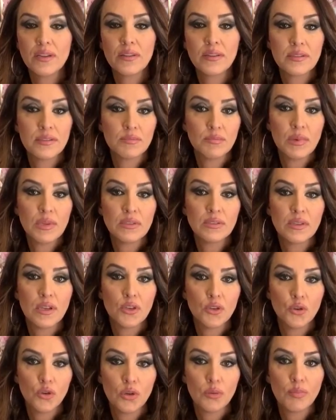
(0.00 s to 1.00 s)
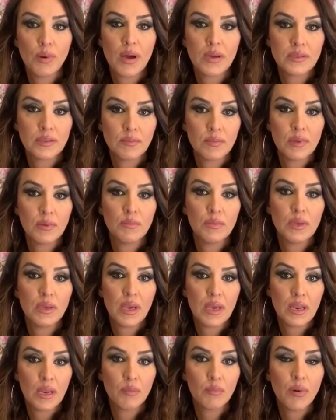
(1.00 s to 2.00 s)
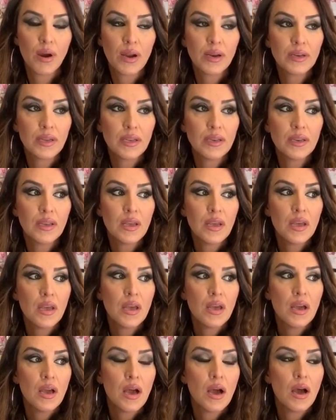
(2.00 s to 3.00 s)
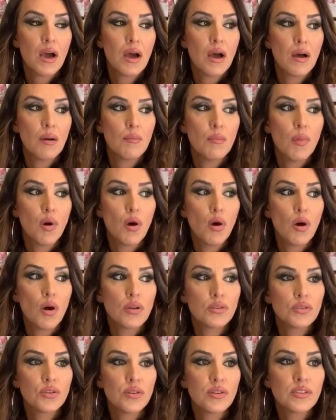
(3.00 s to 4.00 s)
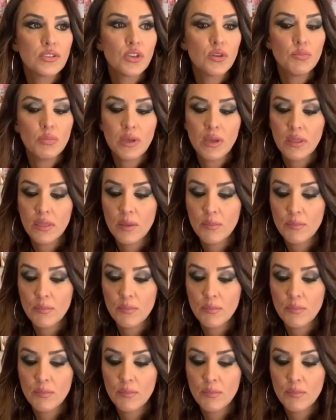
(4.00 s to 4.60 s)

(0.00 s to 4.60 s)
this means that you could possibly be getting pregnant. Also, this could be the